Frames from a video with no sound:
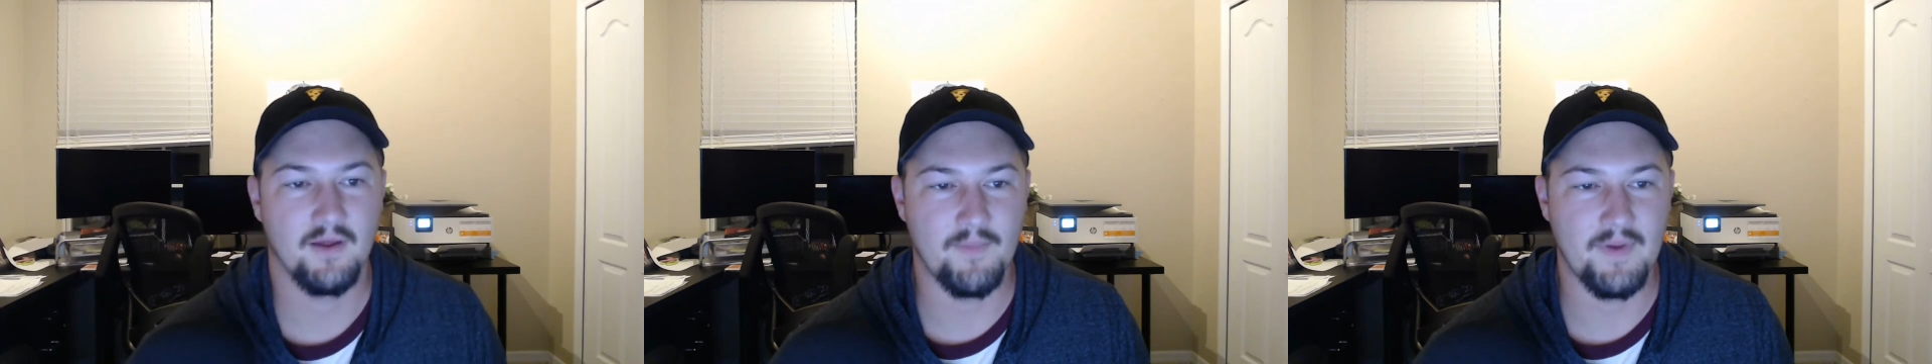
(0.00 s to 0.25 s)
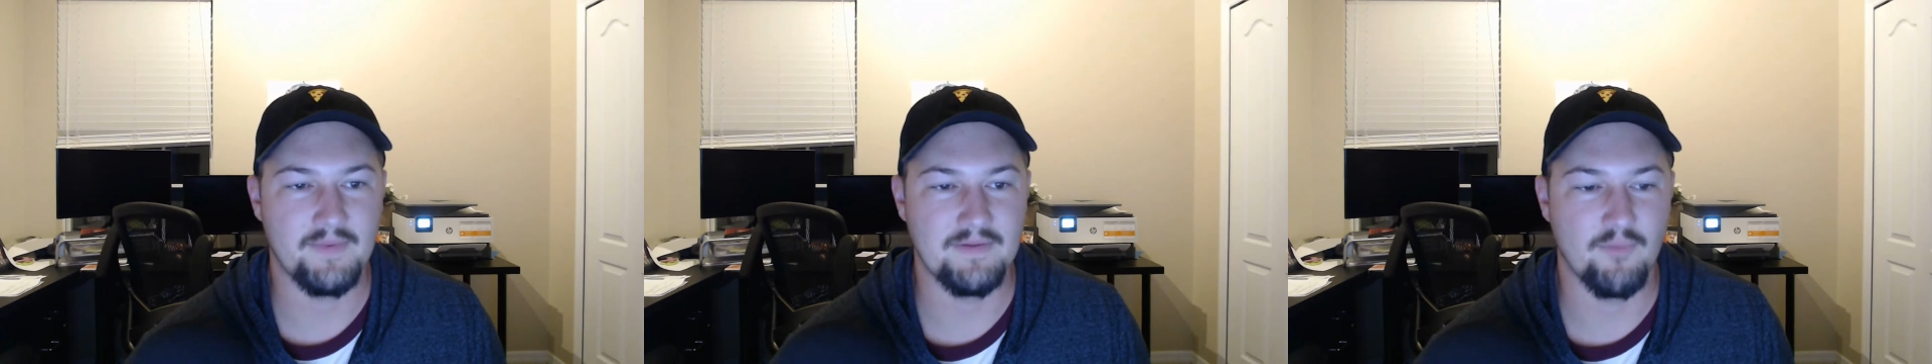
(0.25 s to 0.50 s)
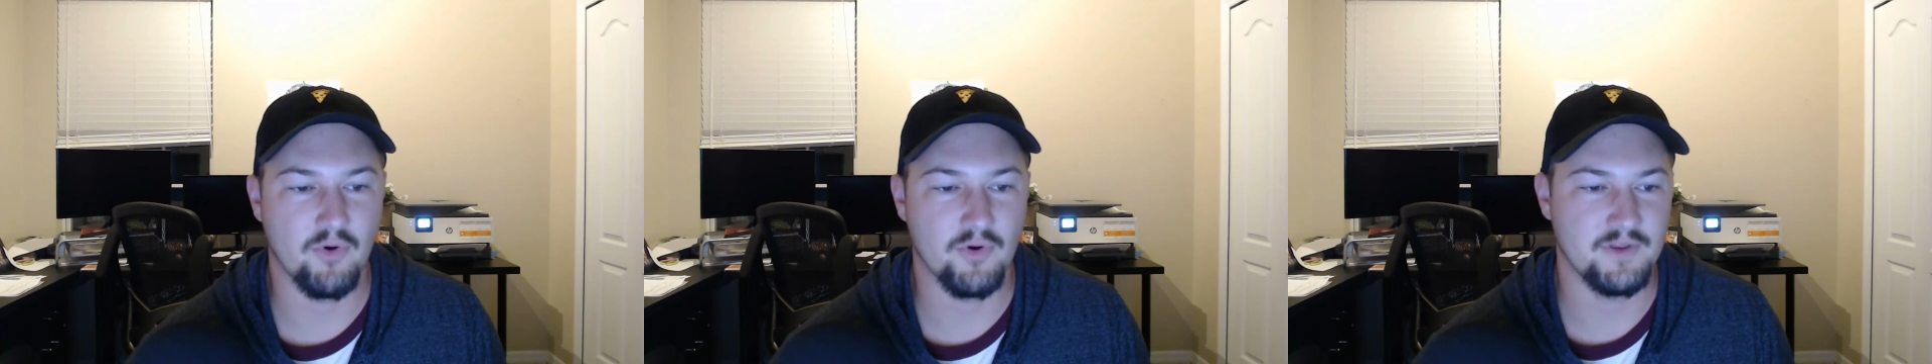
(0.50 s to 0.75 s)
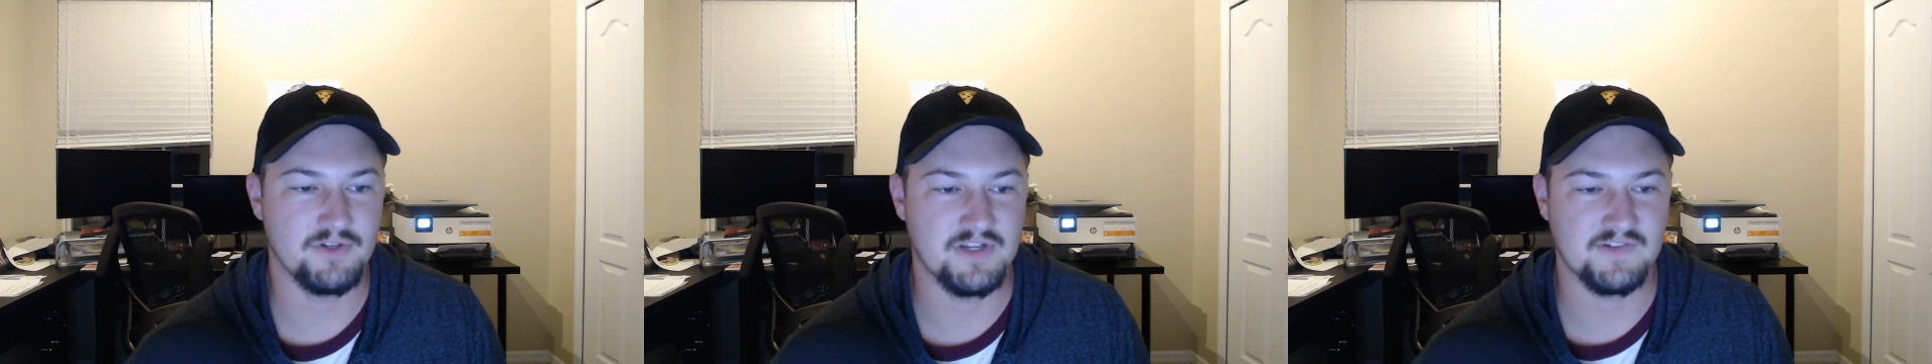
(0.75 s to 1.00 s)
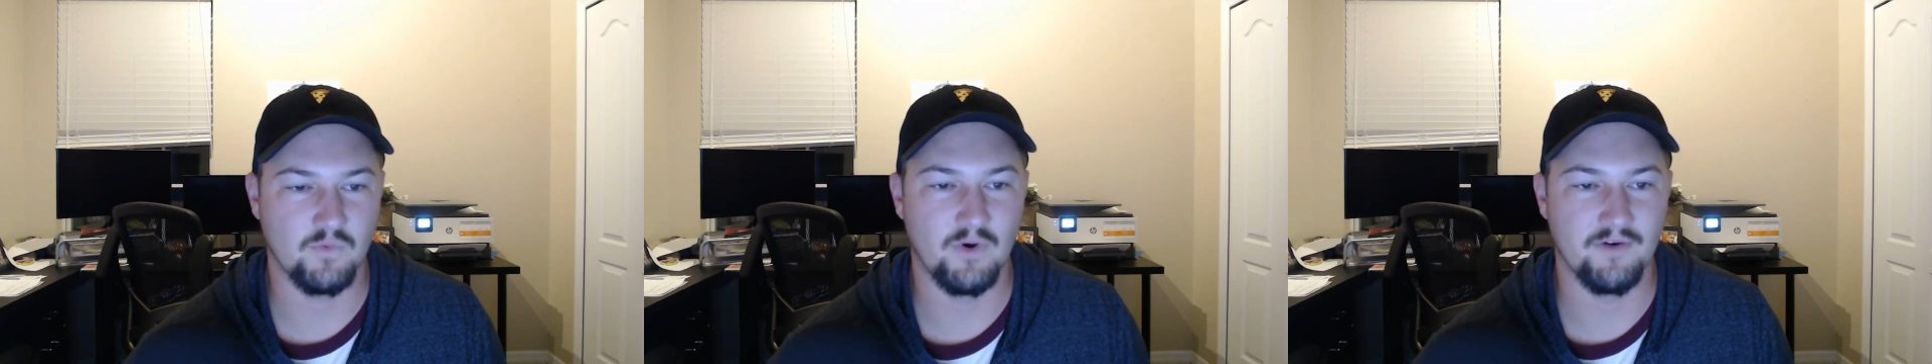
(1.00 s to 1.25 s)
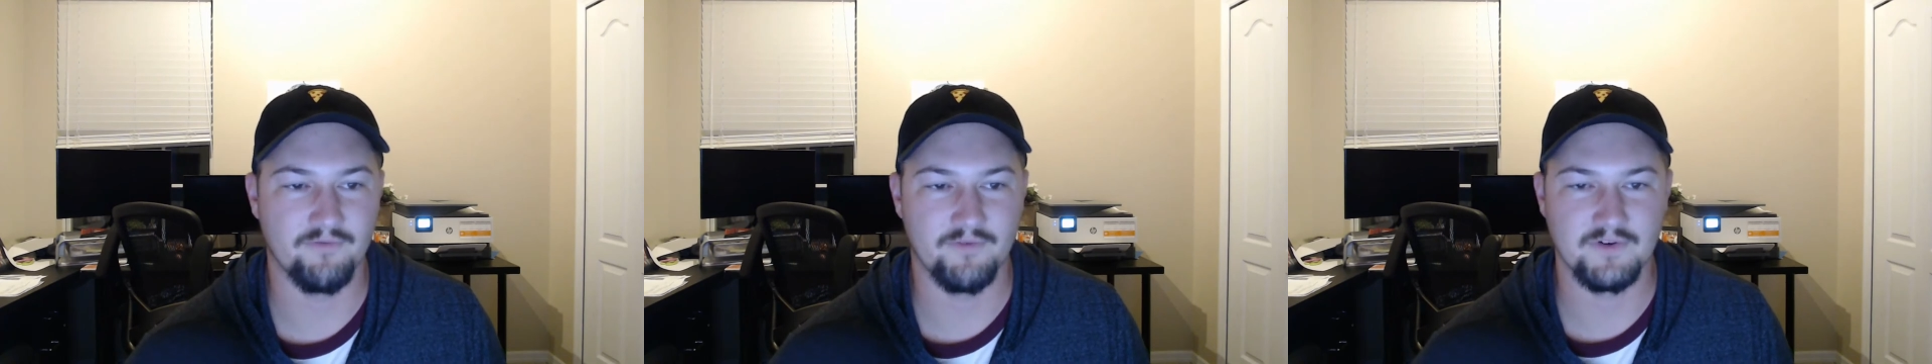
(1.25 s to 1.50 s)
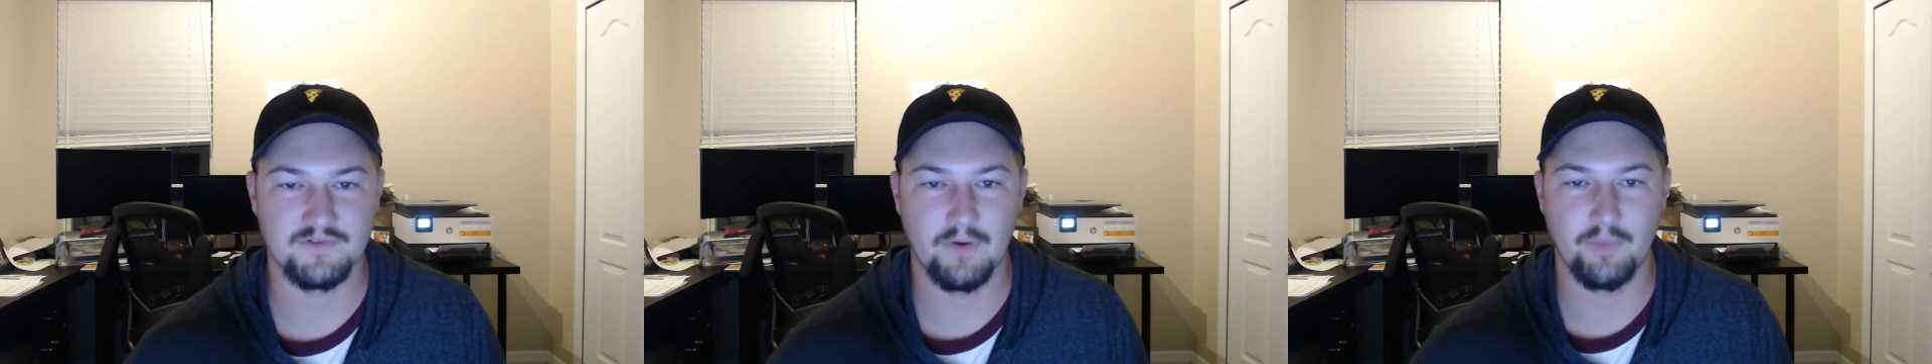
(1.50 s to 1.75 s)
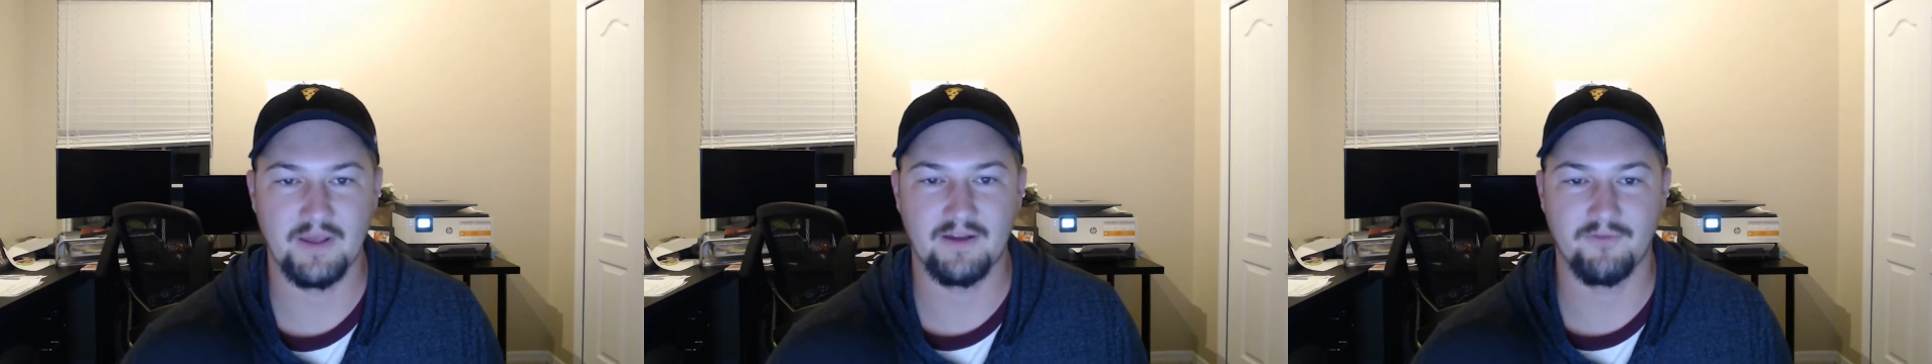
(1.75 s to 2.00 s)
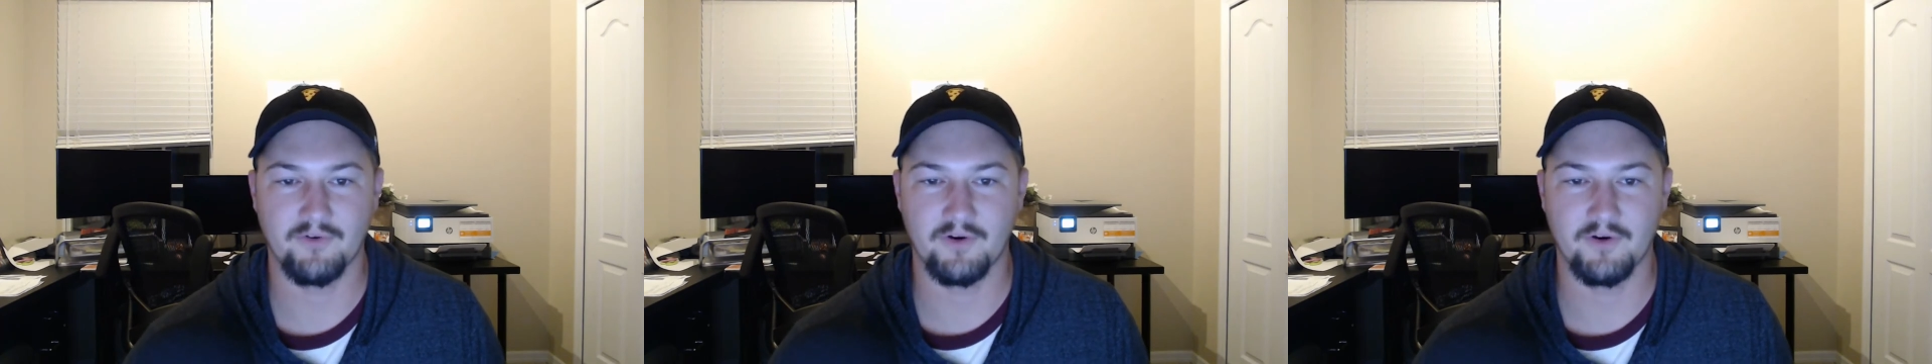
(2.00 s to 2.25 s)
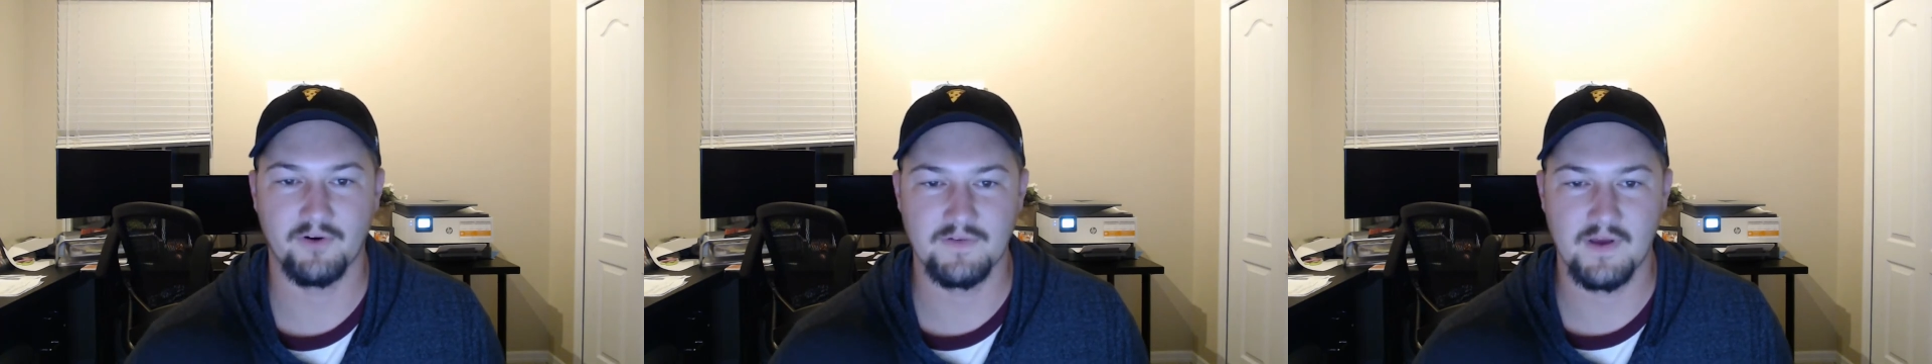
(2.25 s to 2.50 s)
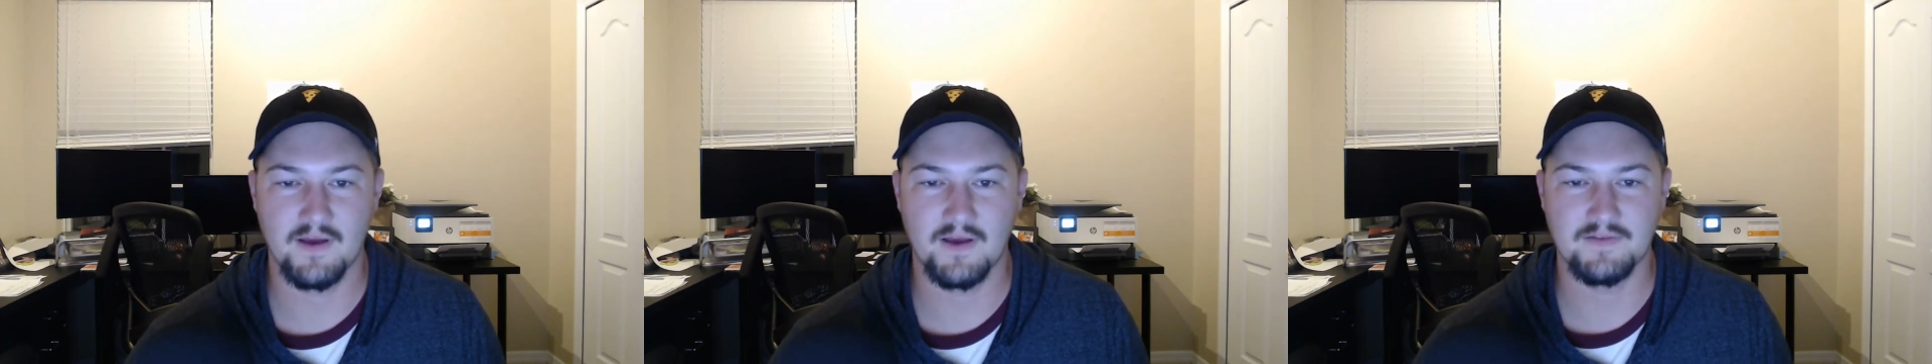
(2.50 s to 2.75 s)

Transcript: maybe more than just one first round pick for uh,